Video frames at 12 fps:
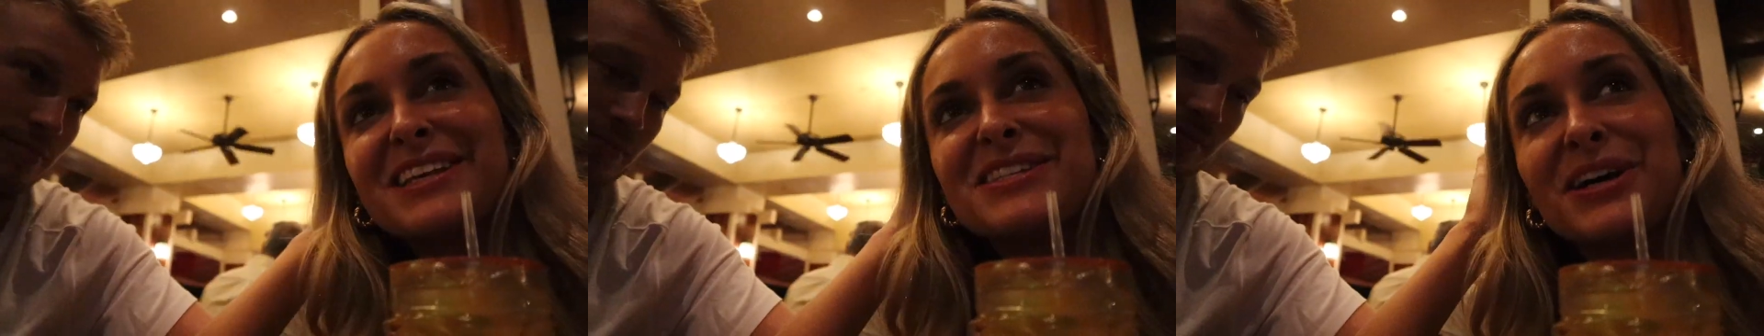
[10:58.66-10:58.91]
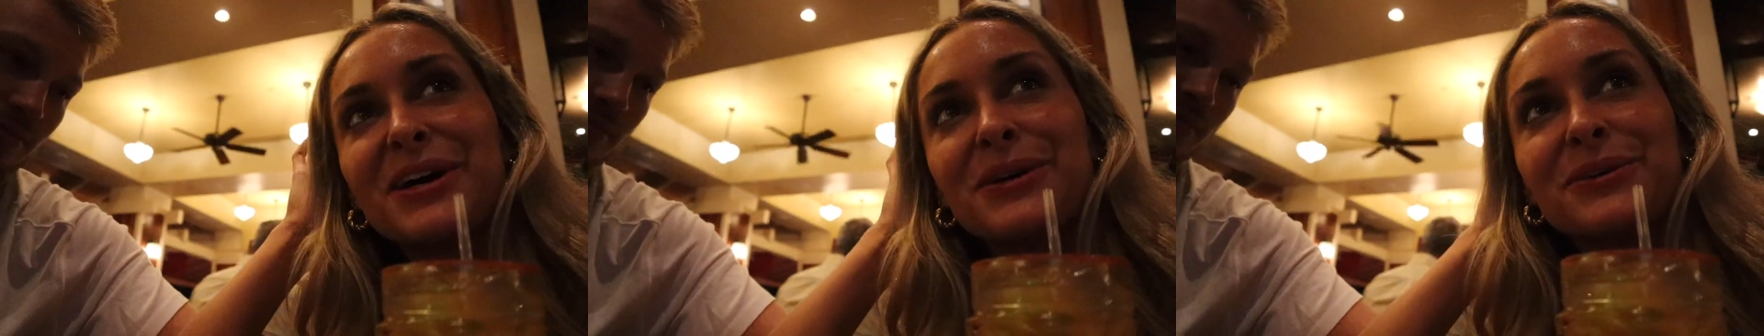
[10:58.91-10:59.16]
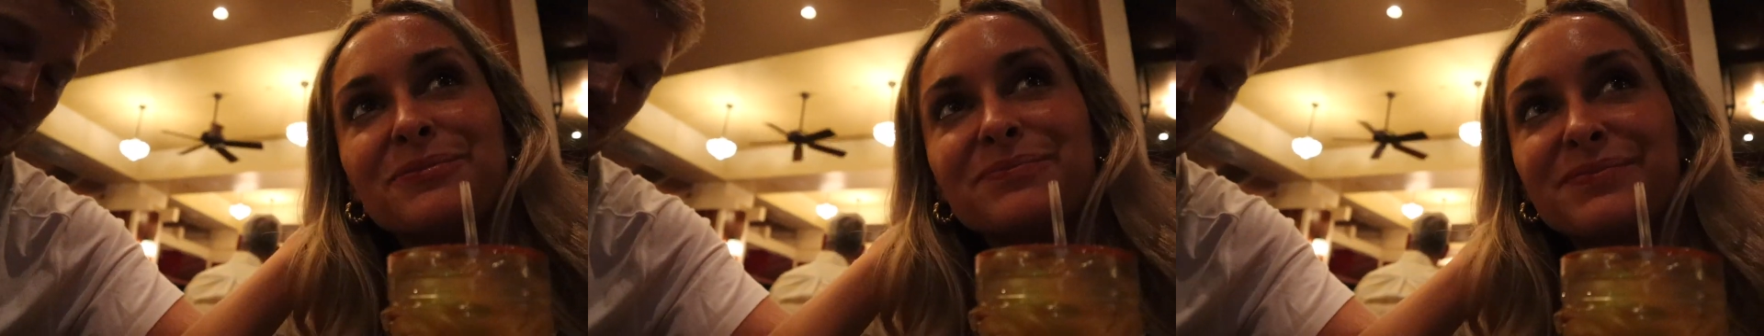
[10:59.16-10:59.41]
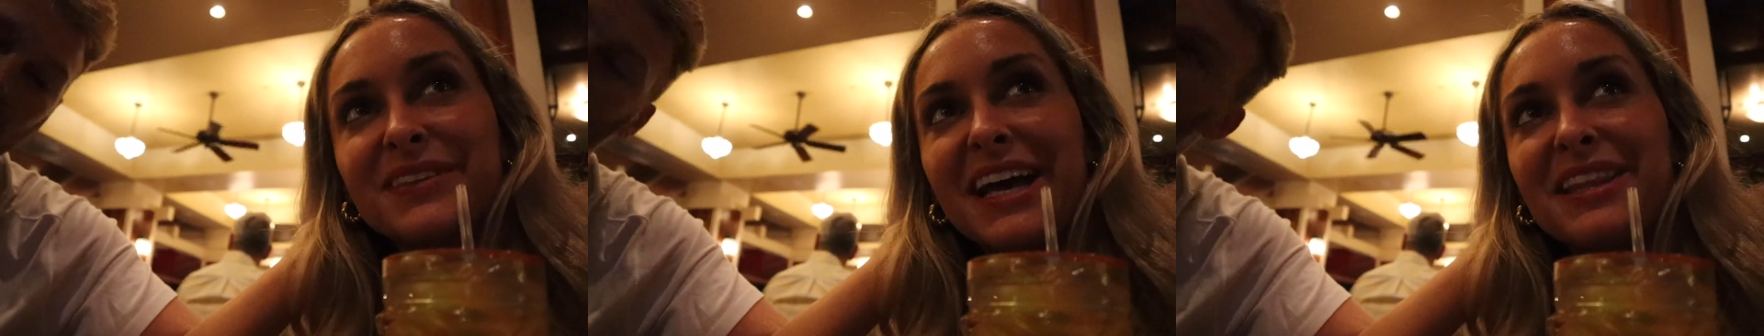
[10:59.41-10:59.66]
So
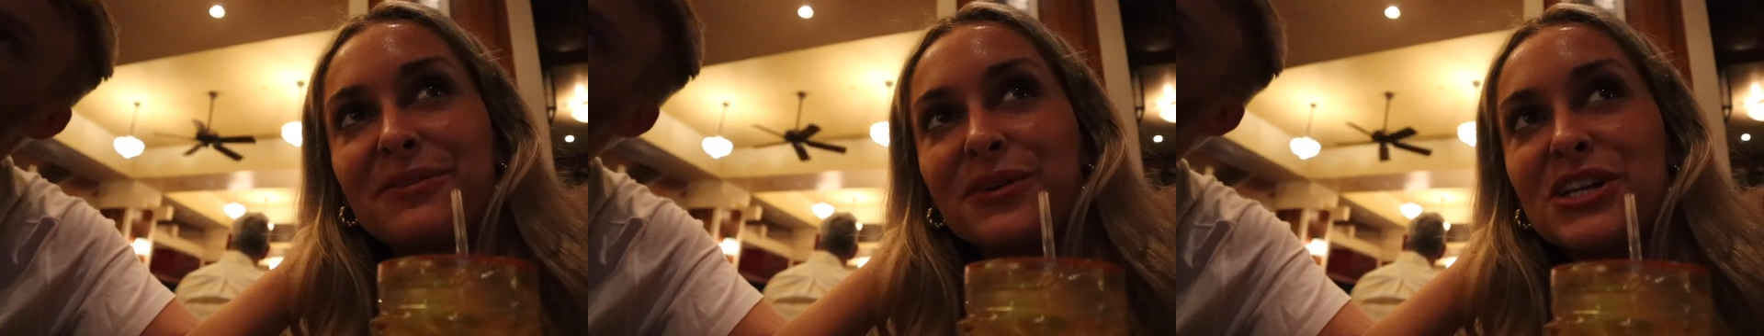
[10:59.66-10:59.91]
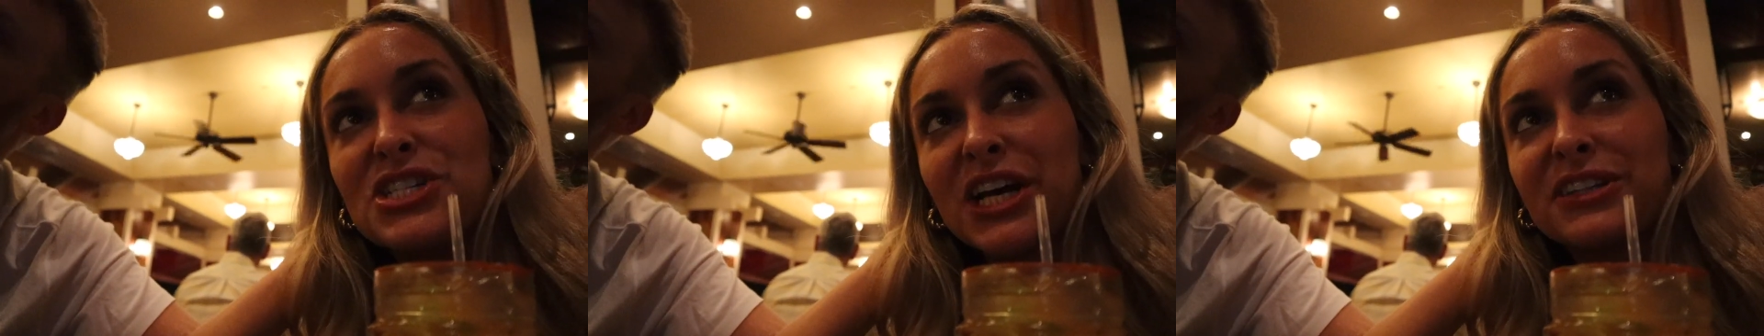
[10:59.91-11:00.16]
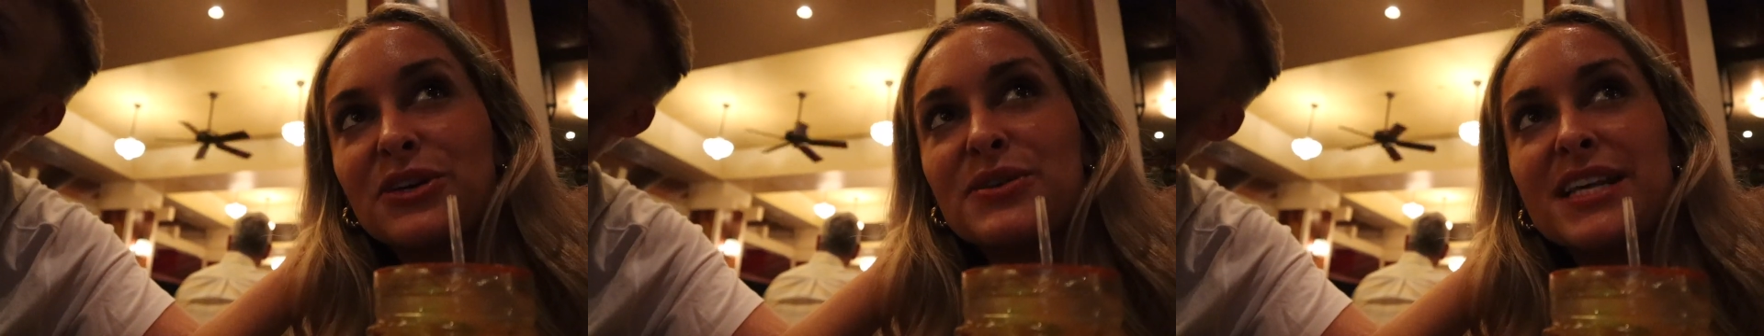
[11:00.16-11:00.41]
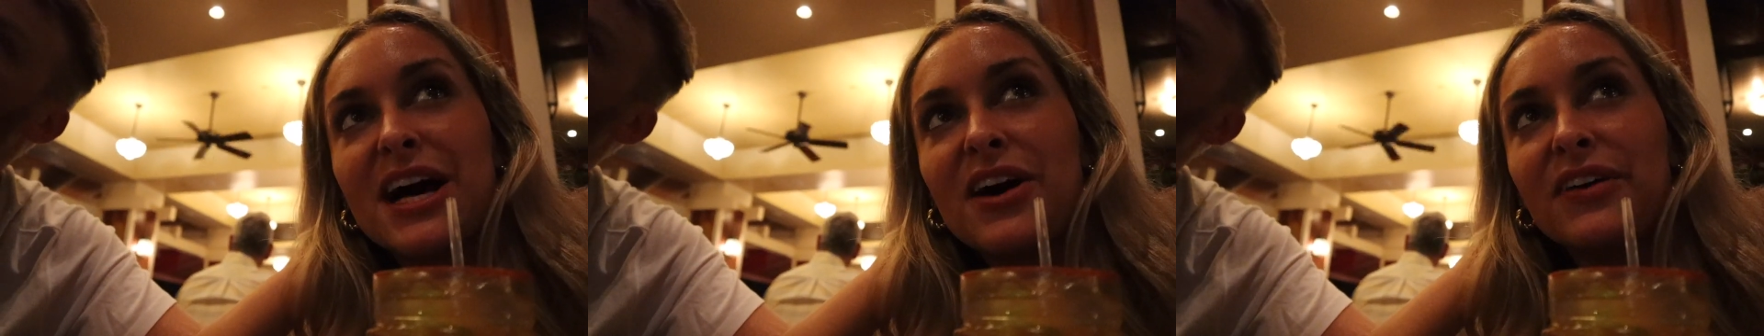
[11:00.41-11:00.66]
we're gonna check
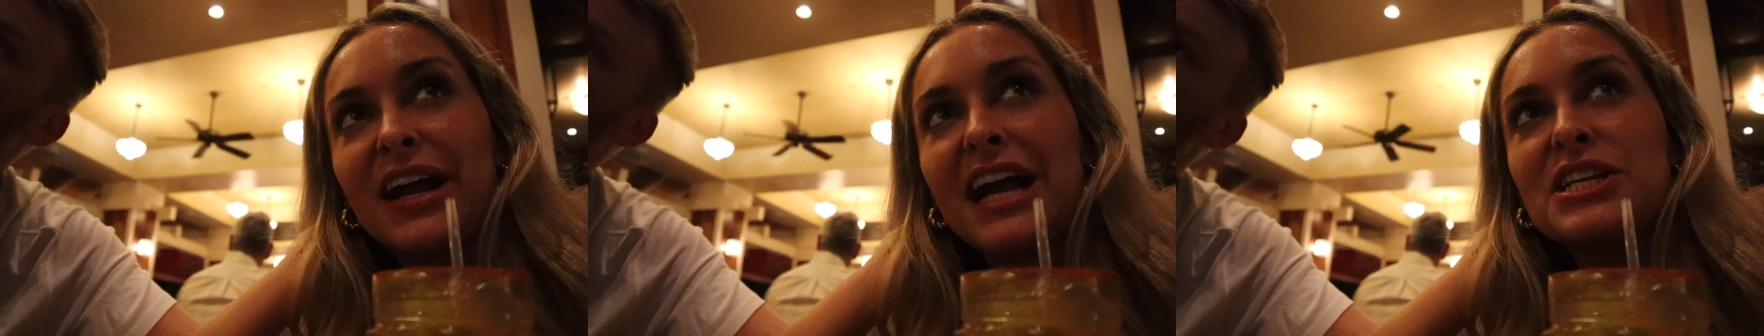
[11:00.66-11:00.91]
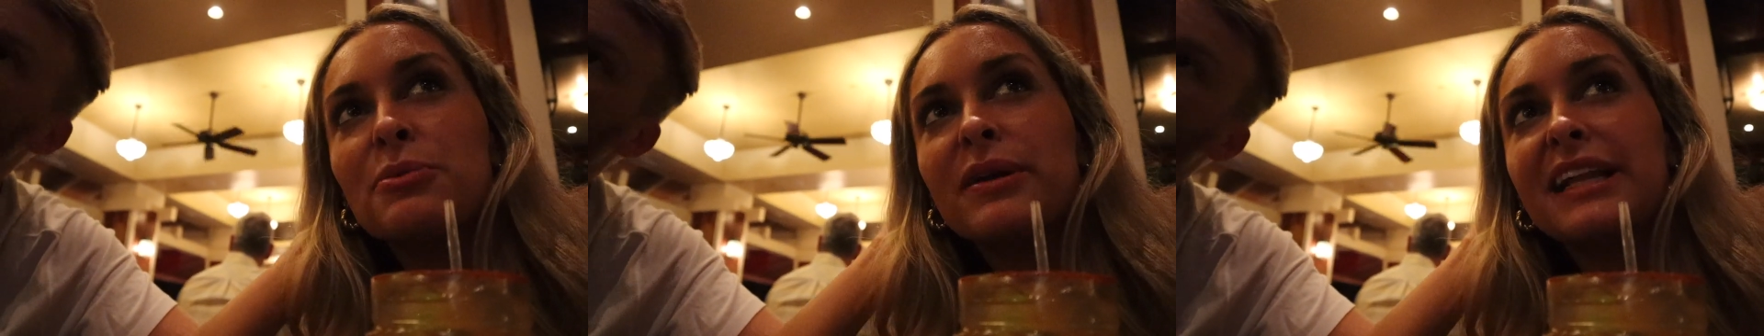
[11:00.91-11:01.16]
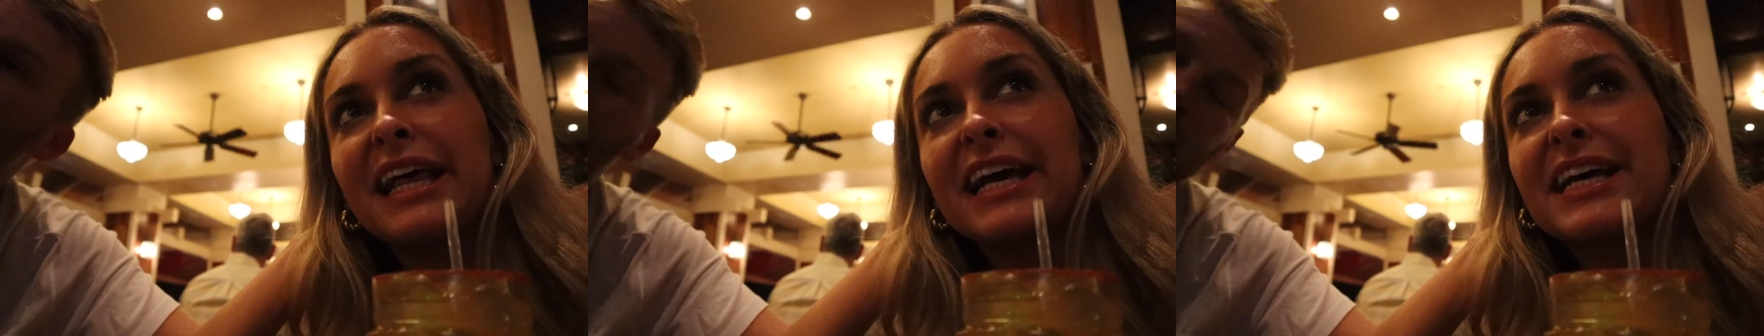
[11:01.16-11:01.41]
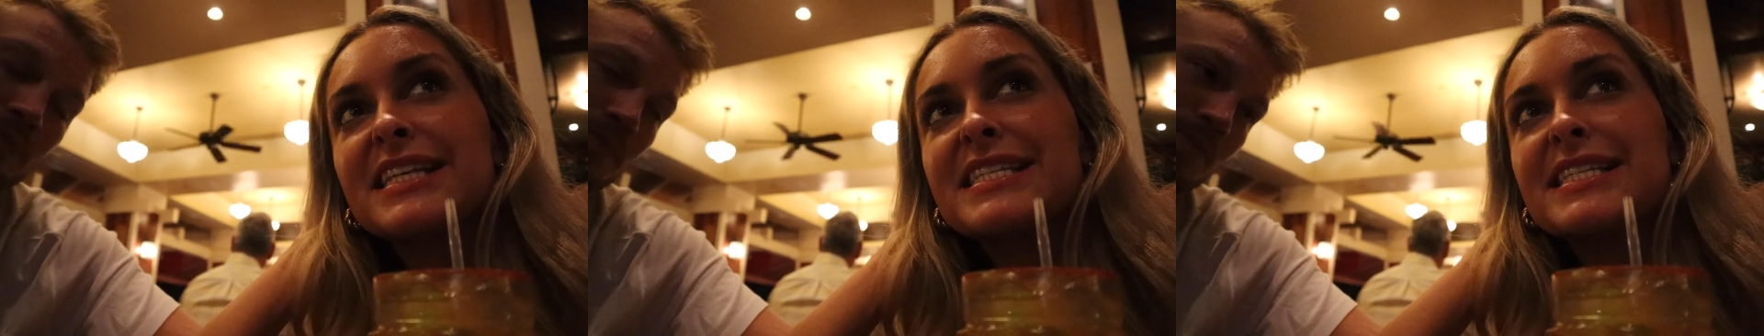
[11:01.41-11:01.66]
those out. I just wanna like
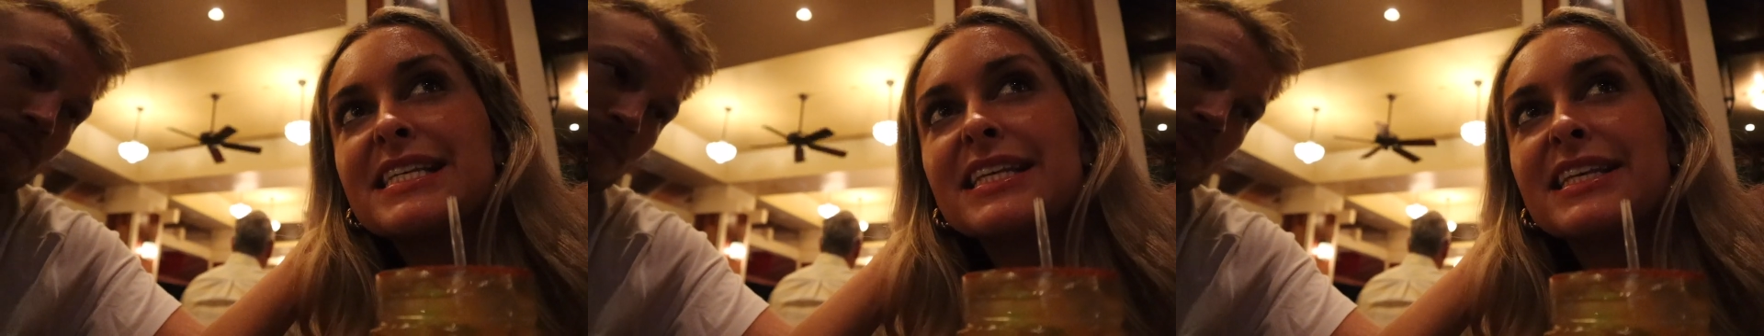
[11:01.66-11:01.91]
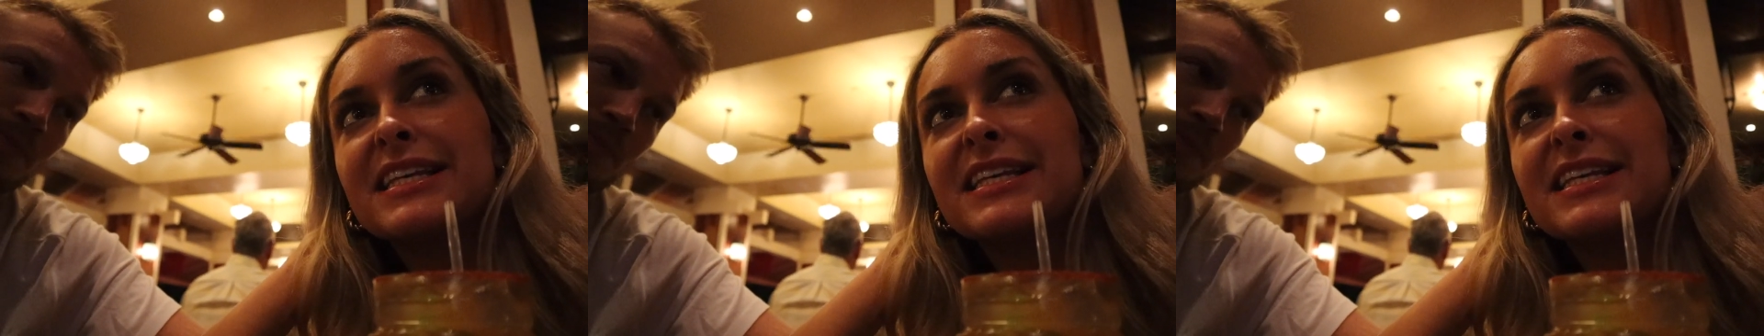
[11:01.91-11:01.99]
see